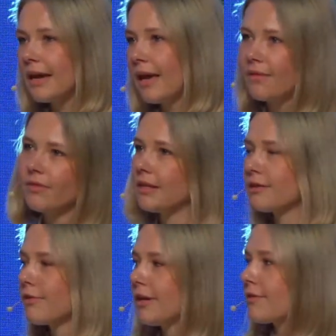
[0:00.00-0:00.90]
I have
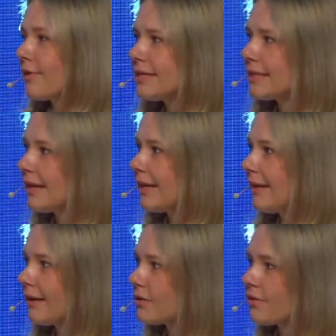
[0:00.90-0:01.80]
that great crazy
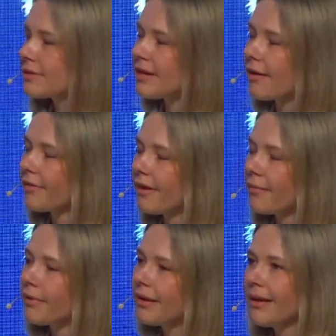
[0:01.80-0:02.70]
idea of
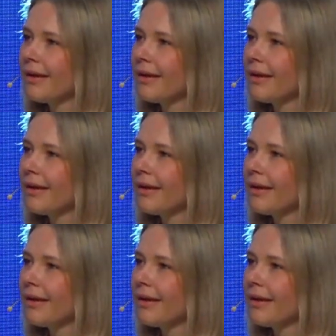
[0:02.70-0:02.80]
startup.